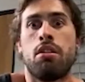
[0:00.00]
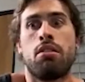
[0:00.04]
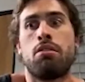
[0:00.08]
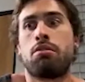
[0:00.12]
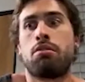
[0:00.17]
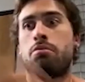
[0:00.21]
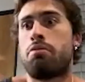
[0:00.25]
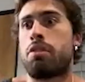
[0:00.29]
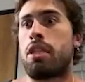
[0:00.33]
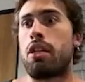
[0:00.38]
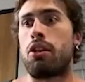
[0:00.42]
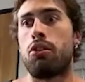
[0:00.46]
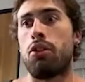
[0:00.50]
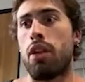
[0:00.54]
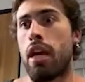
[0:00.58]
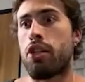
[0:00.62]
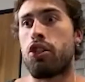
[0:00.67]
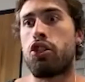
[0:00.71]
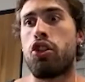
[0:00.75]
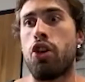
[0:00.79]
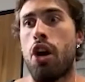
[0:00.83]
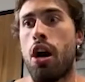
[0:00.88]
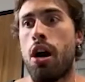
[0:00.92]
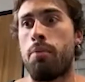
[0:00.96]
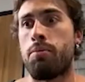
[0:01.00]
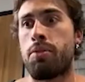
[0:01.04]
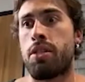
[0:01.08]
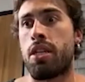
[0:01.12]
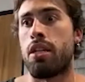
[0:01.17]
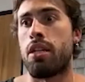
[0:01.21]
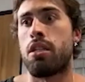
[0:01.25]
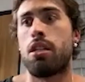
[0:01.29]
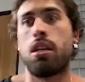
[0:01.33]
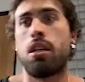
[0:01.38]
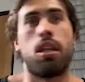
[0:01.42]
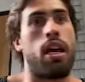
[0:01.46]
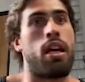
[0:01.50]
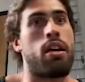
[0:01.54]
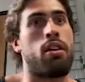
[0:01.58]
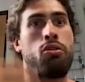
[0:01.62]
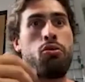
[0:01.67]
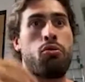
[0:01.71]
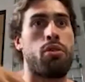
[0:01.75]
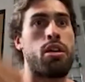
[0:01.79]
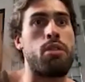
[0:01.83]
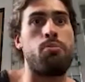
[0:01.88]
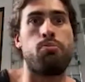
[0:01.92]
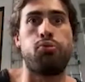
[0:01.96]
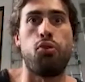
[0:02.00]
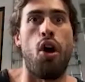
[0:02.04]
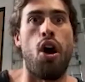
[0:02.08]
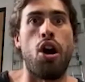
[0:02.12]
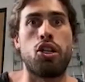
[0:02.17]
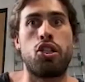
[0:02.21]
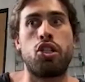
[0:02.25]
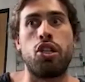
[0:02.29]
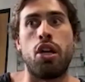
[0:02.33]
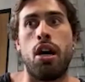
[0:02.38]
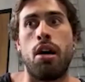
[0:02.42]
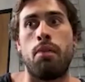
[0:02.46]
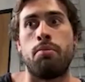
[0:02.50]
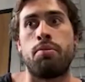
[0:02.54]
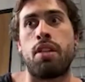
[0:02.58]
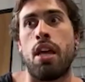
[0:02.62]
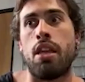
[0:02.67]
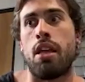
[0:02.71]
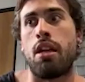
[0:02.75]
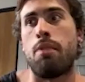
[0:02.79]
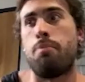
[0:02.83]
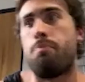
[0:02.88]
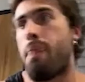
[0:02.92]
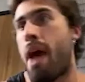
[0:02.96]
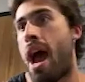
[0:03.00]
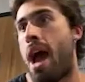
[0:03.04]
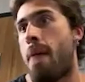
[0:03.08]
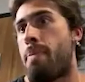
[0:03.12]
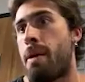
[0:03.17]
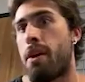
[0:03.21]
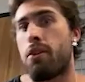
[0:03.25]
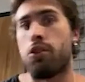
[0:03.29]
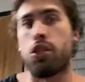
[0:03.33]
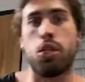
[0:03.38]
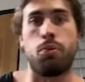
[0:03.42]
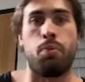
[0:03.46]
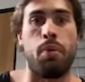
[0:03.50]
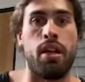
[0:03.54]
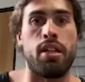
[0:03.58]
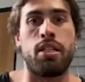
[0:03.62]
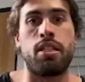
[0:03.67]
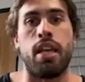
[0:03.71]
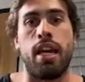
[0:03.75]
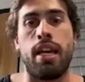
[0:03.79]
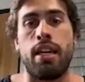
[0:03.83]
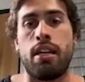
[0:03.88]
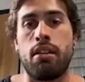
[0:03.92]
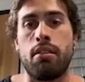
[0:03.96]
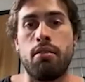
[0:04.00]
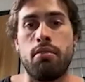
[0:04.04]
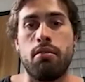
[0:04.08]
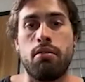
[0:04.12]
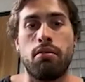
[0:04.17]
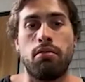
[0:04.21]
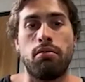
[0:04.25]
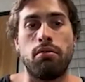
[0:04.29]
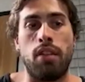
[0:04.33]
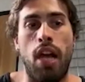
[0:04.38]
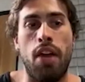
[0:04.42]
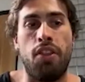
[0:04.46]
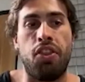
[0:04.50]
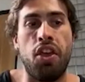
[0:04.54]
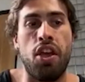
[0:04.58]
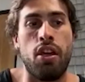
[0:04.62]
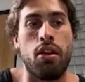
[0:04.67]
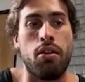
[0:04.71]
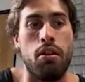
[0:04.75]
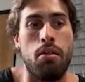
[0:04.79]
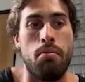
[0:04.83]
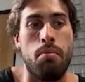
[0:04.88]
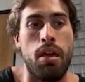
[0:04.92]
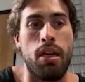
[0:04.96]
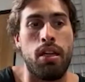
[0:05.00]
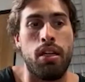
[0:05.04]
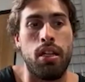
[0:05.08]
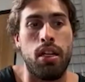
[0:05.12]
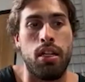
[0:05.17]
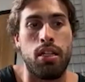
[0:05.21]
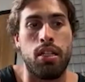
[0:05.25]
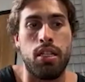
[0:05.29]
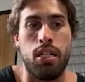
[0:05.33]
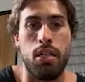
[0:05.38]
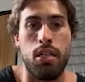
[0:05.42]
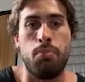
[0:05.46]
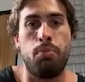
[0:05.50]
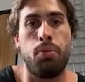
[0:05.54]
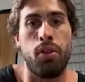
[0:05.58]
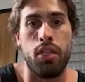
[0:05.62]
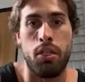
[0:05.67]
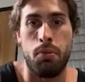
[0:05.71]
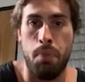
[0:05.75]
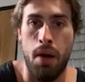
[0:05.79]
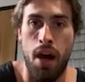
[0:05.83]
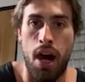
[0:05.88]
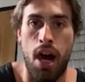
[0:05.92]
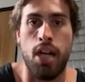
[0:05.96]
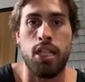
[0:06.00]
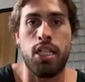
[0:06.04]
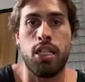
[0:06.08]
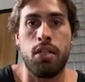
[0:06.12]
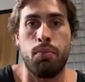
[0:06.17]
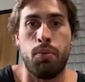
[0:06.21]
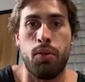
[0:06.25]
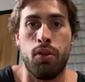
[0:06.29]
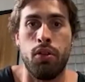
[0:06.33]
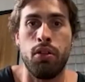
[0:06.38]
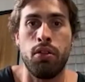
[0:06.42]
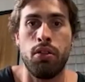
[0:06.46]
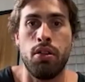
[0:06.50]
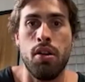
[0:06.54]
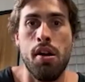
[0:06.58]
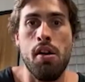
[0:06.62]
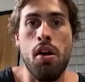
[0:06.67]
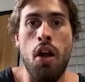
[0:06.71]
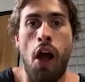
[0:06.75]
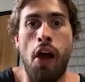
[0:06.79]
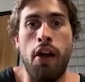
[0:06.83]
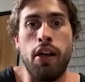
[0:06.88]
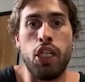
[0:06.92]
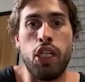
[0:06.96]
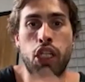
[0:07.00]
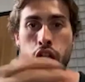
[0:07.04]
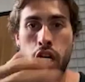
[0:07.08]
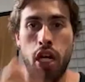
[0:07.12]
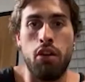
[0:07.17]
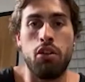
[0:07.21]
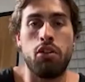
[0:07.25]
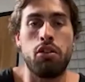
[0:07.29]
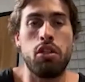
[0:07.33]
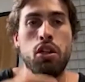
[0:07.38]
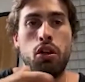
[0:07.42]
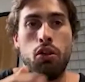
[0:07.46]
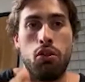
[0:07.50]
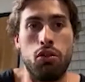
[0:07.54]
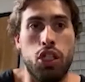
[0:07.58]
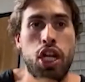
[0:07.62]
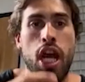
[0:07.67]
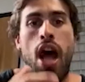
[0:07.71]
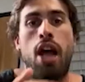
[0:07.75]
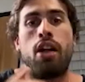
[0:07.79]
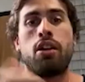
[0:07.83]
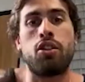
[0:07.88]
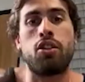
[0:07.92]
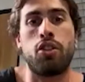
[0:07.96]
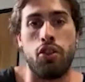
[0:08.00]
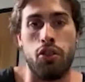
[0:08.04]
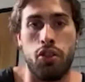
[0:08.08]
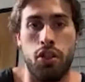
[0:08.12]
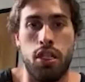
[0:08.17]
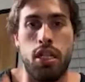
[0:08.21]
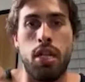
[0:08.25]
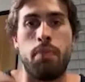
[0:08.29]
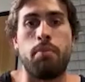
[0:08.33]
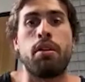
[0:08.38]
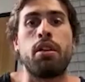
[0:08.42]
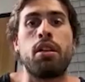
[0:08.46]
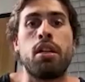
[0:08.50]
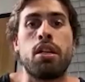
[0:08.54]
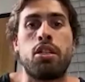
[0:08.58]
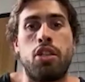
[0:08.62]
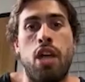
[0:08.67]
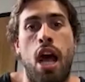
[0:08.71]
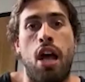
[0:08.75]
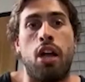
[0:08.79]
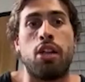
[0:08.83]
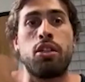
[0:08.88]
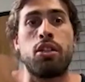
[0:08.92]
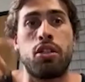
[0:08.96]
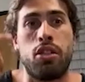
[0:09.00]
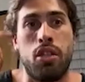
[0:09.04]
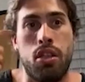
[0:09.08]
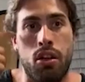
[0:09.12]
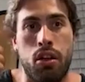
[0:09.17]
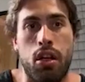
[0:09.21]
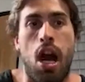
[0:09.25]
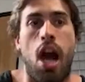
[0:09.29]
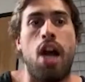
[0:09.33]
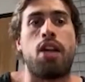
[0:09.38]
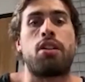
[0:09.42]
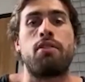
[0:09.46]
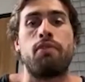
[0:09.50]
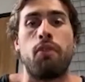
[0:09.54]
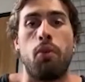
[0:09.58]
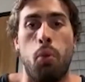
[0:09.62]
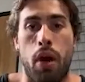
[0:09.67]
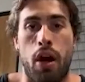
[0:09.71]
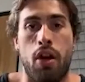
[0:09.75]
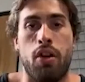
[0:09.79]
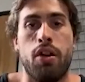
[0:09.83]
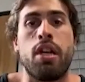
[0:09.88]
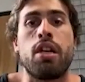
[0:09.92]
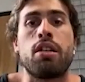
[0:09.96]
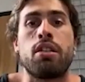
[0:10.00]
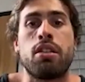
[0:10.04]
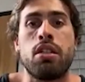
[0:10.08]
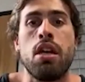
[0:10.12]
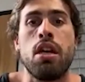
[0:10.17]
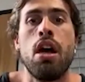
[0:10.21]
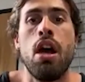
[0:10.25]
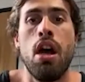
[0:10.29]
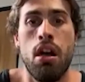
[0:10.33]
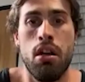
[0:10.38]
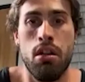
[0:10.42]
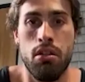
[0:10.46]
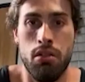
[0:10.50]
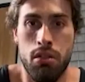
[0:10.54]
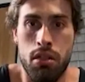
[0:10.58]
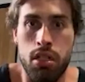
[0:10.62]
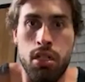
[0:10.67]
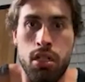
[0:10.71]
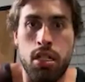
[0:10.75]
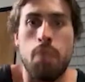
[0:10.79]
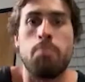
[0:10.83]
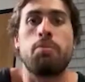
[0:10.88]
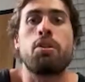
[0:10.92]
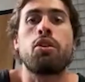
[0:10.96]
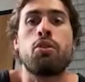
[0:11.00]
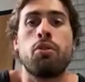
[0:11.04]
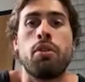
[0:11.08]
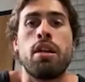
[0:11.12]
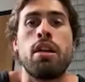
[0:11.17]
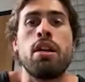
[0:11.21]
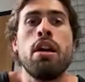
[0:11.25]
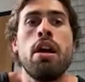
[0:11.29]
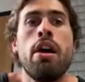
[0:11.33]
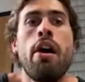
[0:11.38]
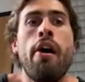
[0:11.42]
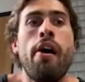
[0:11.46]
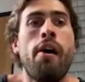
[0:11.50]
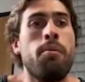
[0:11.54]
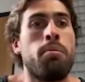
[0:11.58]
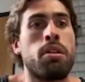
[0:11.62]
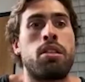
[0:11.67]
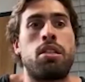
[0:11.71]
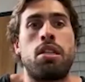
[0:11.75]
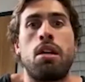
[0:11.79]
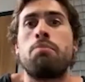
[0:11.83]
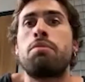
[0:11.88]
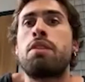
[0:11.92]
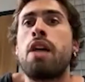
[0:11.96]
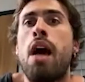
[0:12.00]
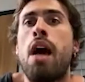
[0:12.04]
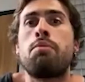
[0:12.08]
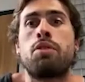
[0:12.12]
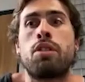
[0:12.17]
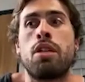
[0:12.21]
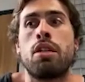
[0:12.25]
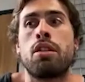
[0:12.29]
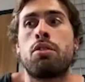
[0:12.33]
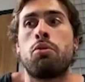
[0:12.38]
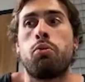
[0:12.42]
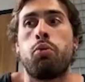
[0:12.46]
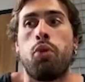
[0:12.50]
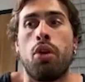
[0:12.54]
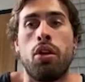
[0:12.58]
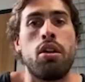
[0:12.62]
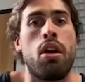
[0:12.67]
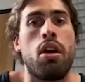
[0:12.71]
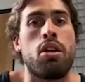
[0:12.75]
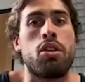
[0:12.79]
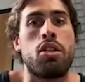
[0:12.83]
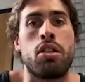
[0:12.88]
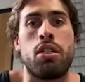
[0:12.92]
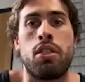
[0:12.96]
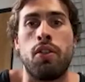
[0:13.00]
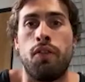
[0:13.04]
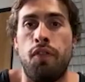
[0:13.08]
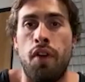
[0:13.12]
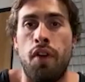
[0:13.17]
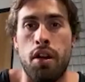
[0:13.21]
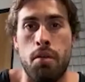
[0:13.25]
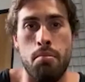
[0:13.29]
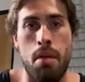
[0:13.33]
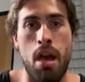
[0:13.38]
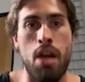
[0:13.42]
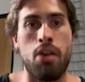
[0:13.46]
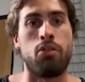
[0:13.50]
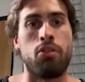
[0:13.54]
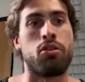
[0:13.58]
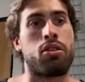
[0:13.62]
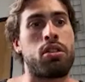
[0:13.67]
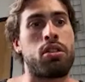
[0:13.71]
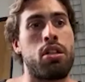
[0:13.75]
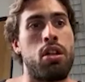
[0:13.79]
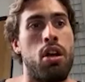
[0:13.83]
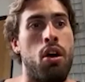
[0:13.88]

single leg jumps into like 3 broad jumps and then back pedal. It's like, I think make it as simple as possible. Challenge their stimulus, challenge their cognitive awareness to some degree, but sometimes just working on just the fundamentals,